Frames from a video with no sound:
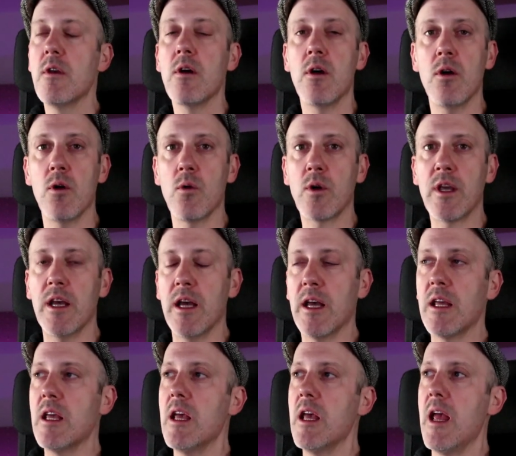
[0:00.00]
Okay.
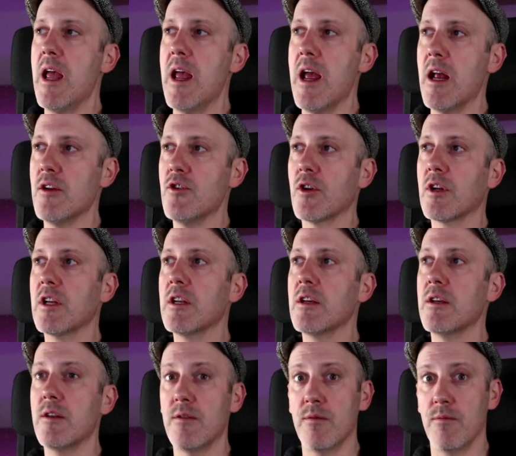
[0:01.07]
And you're going to,
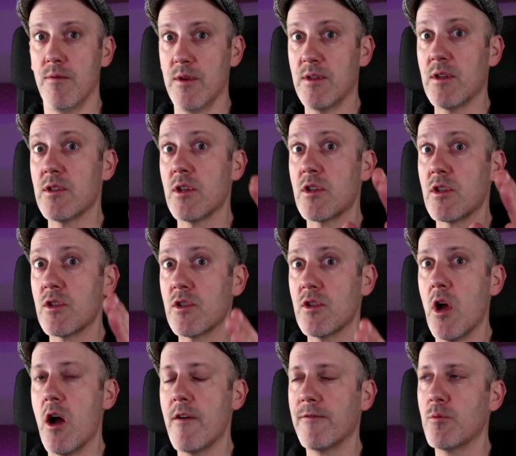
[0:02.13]
this is a
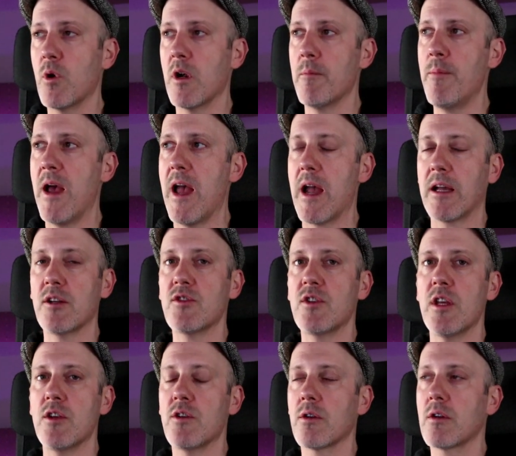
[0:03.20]
software package
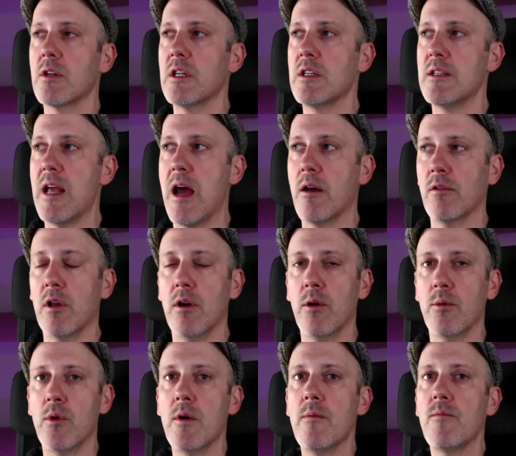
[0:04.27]
that you're going to download.